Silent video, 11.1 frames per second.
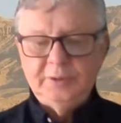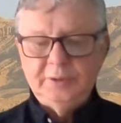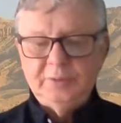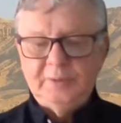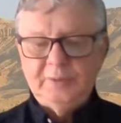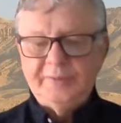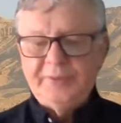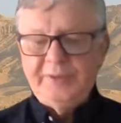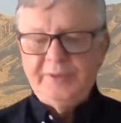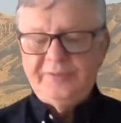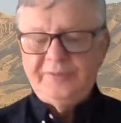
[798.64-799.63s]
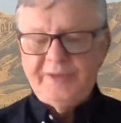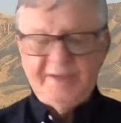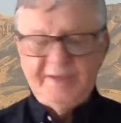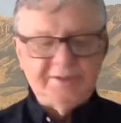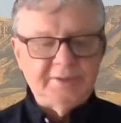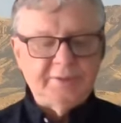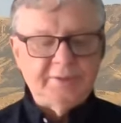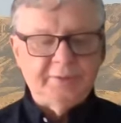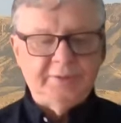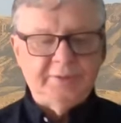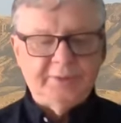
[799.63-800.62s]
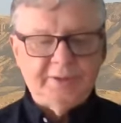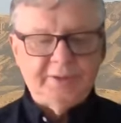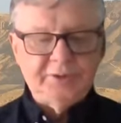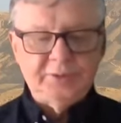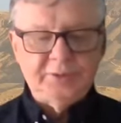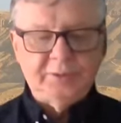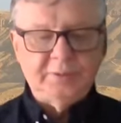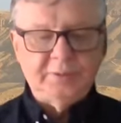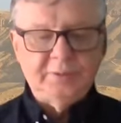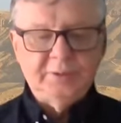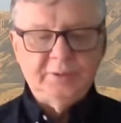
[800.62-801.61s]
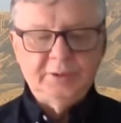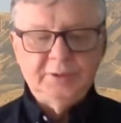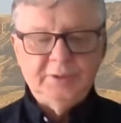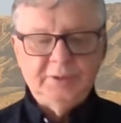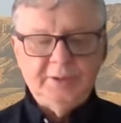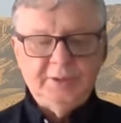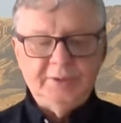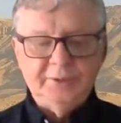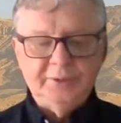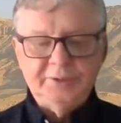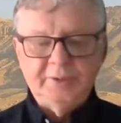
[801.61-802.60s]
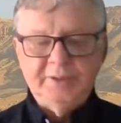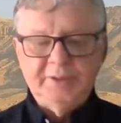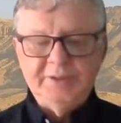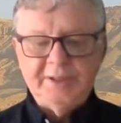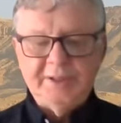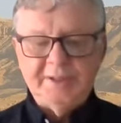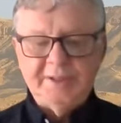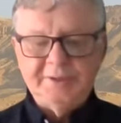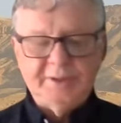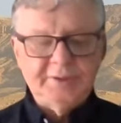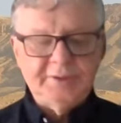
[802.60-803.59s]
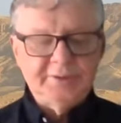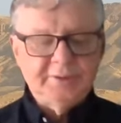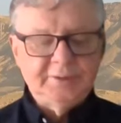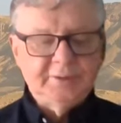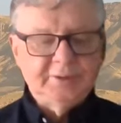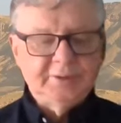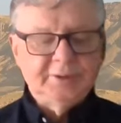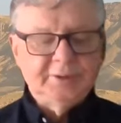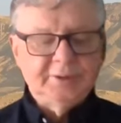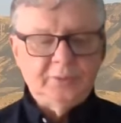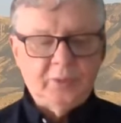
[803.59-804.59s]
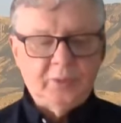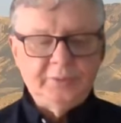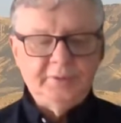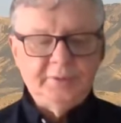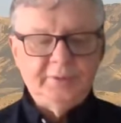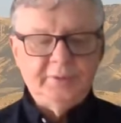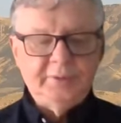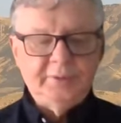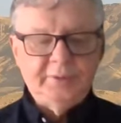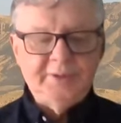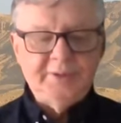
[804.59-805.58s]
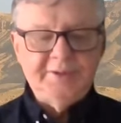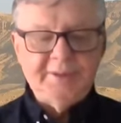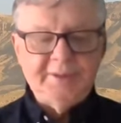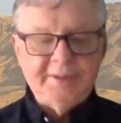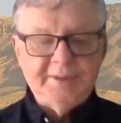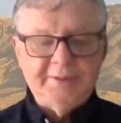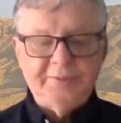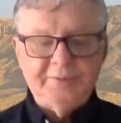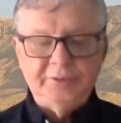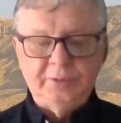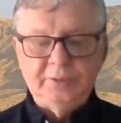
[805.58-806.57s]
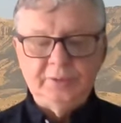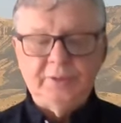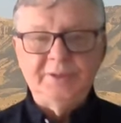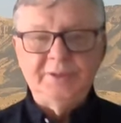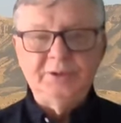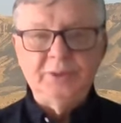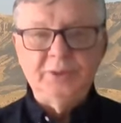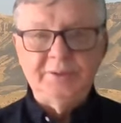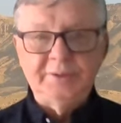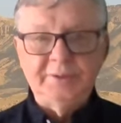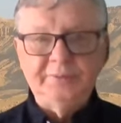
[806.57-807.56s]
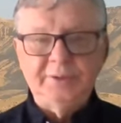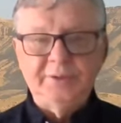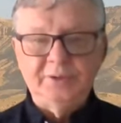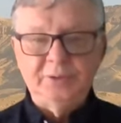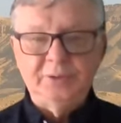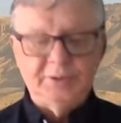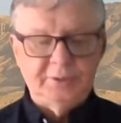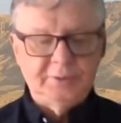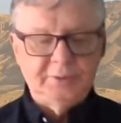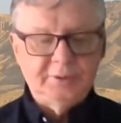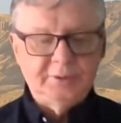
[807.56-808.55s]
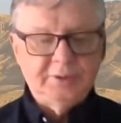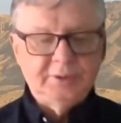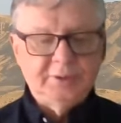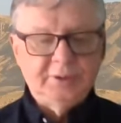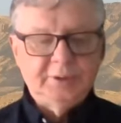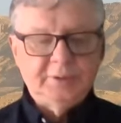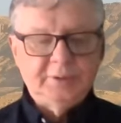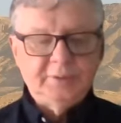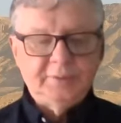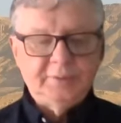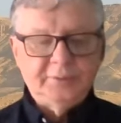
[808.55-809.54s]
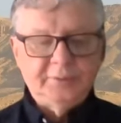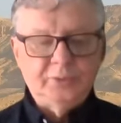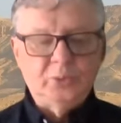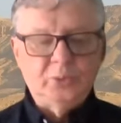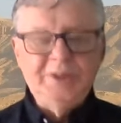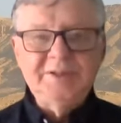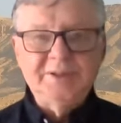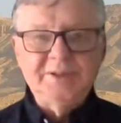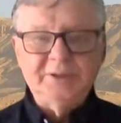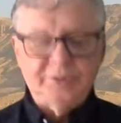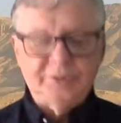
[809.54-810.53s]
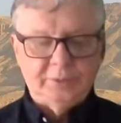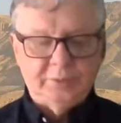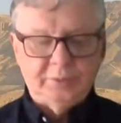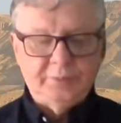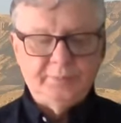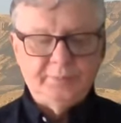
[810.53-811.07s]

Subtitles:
We have three phases of the divine soul in us, and these are classed as 1, the intellective soul or intuition, the reasoning soul,